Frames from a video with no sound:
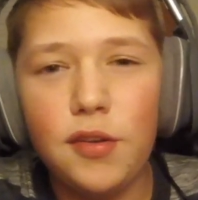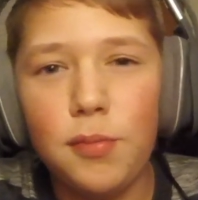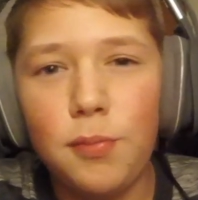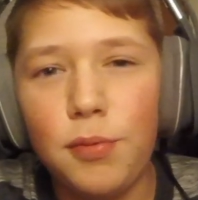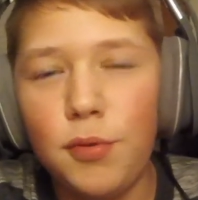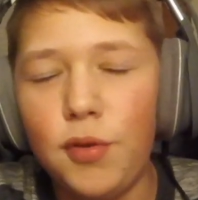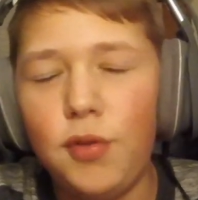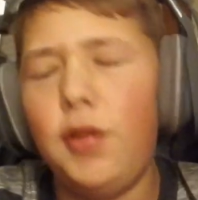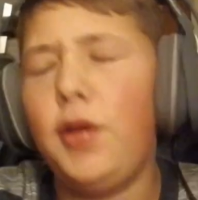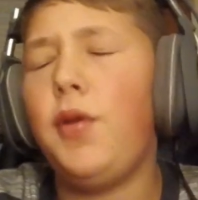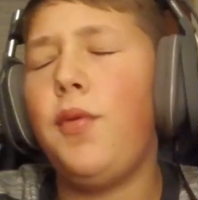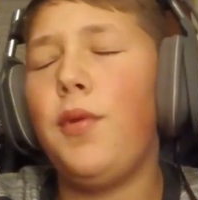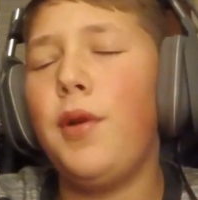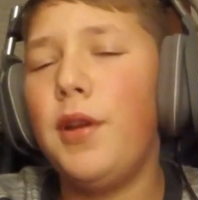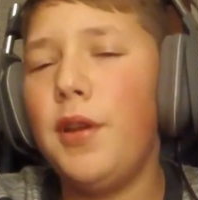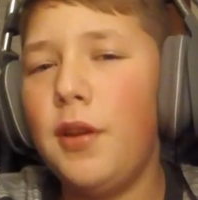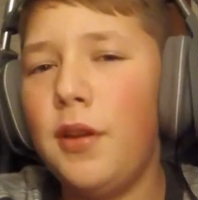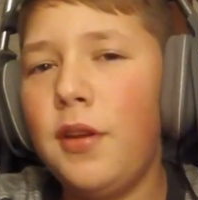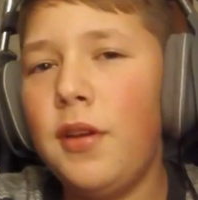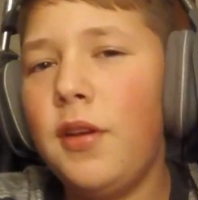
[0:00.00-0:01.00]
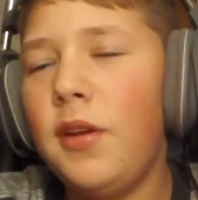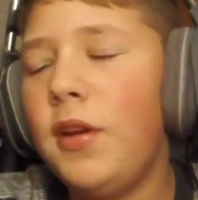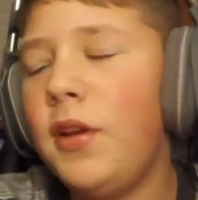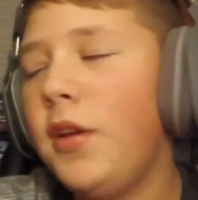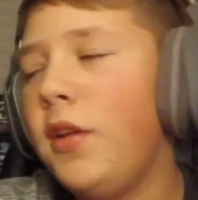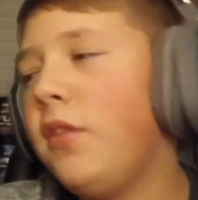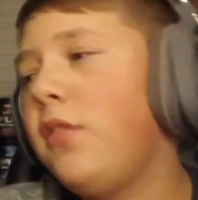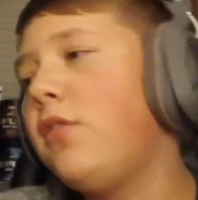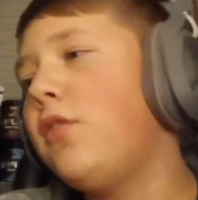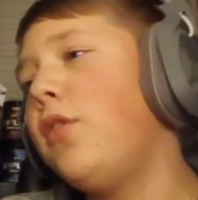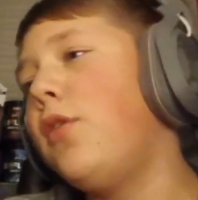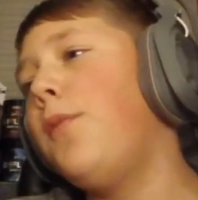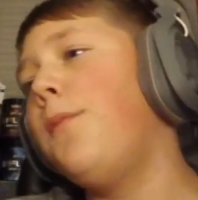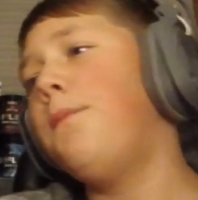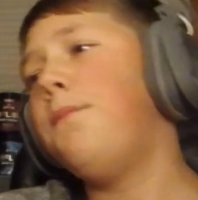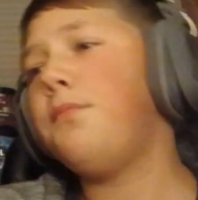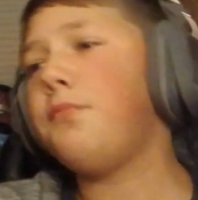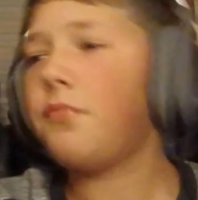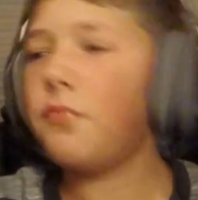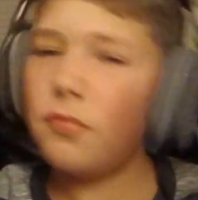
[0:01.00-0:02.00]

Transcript: support? Like what? So